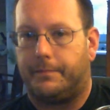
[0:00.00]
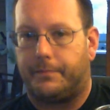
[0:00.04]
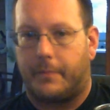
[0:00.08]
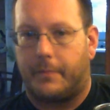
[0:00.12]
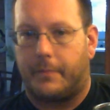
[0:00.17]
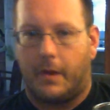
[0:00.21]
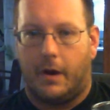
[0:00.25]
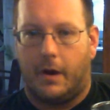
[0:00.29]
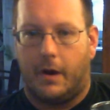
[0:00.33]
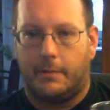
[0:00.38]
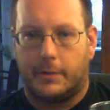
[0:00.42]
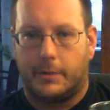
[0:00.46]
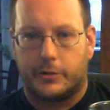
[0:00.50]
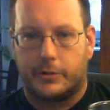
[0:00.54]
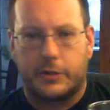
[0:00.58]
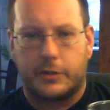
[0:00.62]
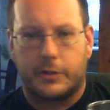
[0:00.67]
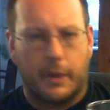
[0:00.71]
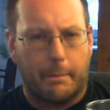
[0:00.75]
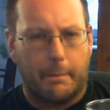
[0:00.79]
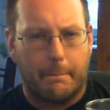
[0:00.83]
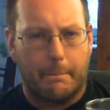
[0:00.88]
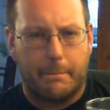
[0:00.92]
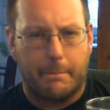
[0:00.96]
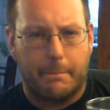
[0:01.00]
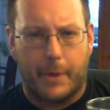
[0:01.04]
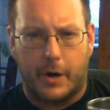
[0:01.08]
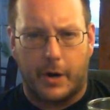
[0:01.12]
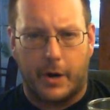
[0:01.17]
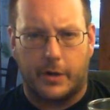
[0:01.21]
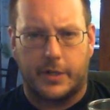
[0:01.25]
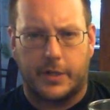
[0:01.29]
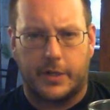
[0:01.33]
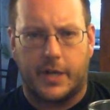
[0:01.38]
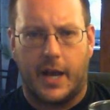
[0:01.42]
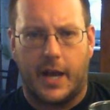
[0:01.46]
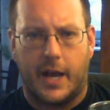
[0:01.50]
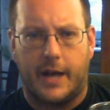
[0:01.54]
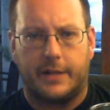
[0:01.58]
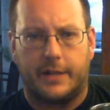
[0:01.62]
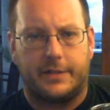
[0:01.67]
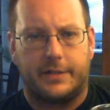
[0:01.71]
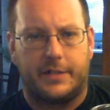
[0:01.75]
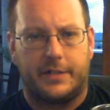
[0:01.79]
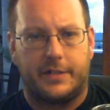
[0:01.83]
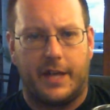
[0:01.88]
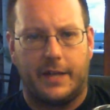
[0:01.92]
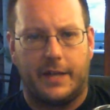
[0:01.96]
almost a burnt kind
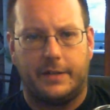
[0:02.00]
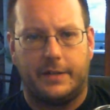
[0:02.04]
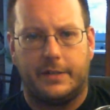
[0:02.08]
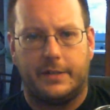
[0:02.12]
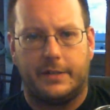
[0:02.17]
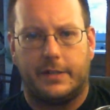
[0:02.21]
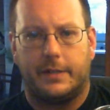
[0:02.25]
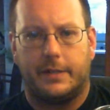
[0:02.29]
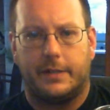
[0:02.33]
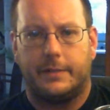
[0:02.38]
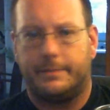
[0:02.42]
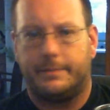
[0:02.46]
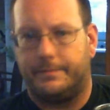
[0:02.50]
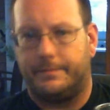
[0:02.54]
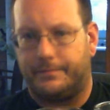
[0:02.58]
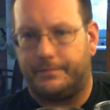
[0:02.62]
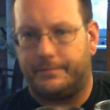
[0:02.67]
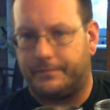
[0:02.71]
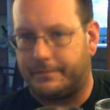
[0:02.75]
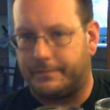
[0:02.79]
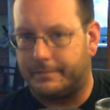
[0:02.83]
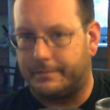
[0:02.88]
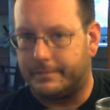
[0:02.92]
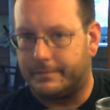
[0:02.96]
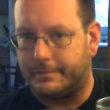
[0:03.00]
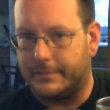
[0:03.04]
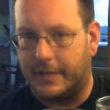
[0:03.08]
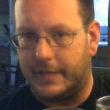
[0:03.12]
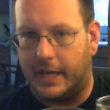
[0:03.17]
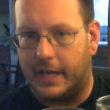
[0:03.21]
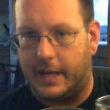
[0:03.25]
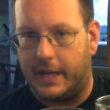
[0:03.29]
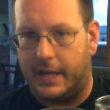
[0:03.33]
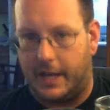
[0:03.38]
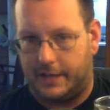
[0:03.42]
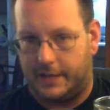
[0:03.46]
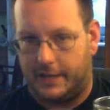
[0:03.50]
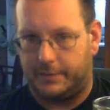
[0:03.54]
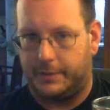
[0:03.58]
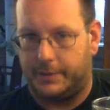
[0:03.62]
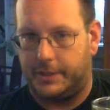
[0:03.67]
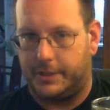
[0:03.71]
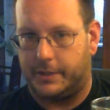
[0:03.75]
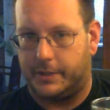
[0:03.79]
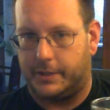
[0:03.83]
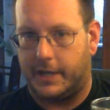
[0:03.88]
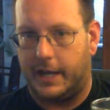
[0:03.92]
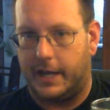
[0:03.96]
of scent, and that's
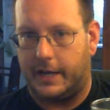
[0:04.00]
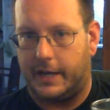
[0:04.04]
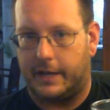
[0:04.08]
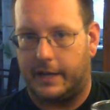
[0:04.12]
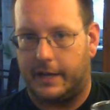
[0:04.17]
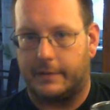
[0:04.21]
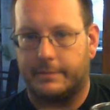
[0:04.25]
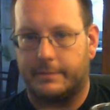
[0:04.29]
what you're getting.